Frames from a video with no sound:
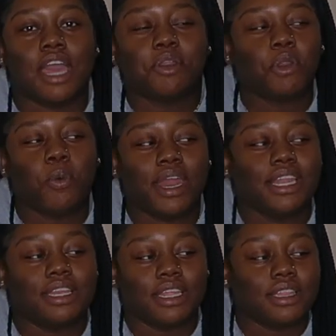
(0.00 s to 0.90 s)
I don't know why
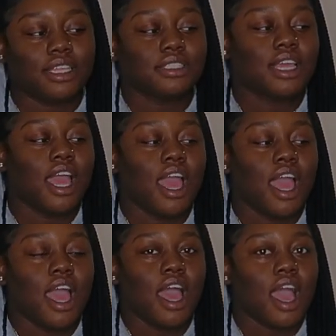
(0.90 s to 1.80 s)
they did this.
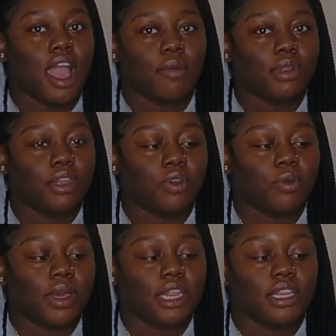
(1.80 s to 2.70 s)
I really don't know
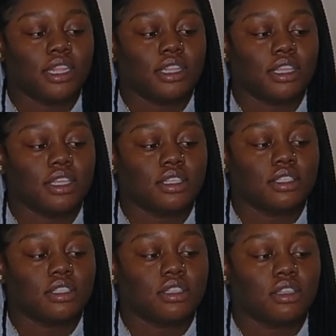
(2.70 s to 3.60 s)
why they did this.
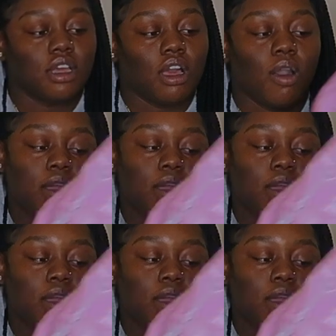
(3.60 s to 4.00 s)
Oh,